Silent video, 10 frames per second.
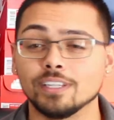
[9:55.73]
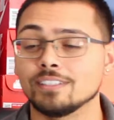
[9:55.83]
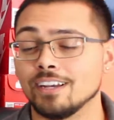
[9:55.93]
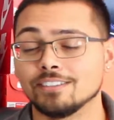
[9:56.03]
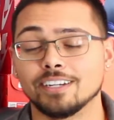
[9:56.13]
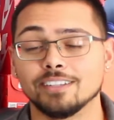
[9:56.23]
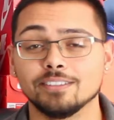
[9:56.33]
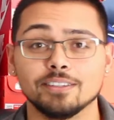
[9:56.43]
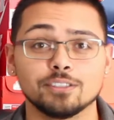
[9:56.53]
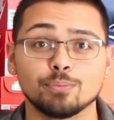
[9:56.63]
it sounds like
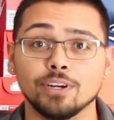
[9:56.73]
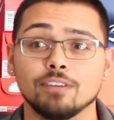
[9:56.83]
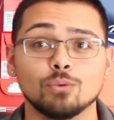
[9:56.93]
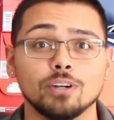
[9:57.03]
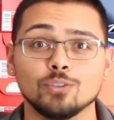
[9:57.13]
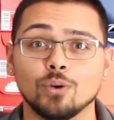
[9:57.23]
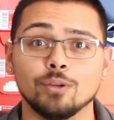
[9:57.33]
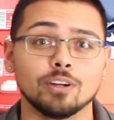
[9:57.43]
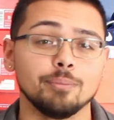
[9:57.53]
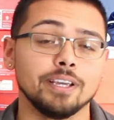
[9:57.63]
in the spring of 2020
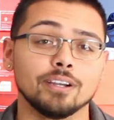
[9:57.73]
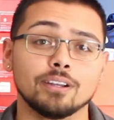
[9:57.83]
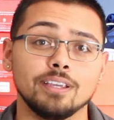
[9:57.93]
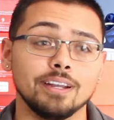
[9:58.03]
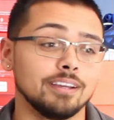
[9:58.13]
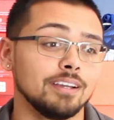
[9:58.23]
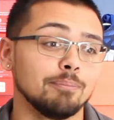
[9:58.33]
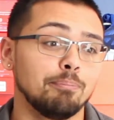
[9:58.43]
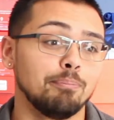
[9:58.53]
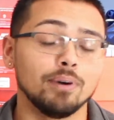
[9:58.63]
we're going to be getting
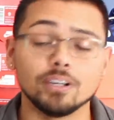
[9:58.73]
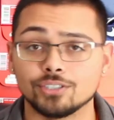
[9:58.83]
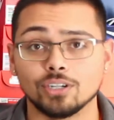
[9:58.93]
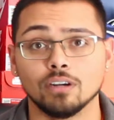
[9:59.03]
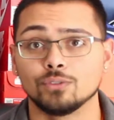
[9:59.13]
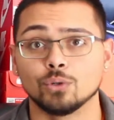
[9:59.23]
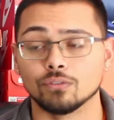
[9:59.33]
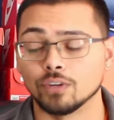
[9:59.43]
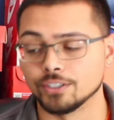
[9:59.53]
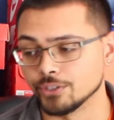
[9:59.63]
a bunch of
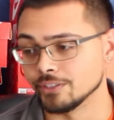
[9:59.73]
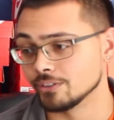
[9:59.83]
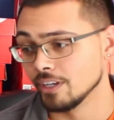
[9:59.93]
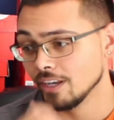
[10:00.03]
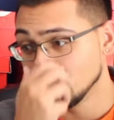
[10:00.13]
Jordan Retros.